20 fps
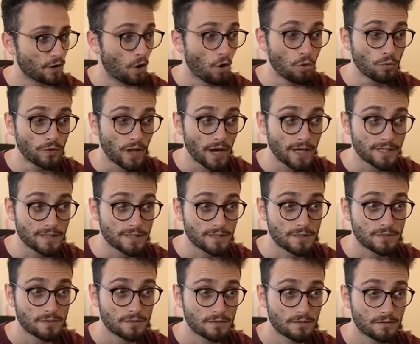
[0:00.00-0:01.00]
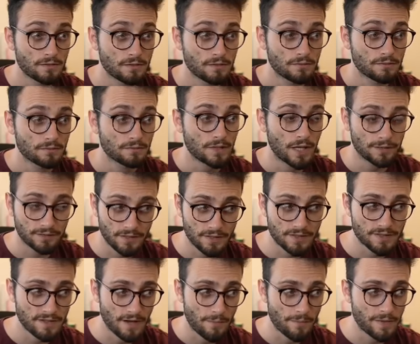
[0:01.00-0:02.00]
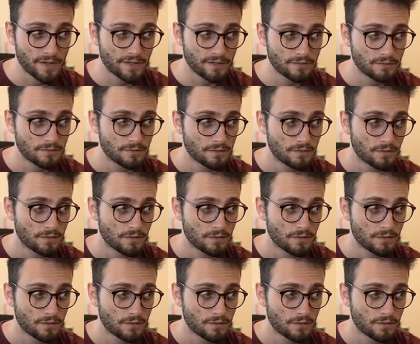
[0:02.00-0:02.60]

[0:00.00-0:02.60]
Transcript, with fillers: Oh, nice! That does something.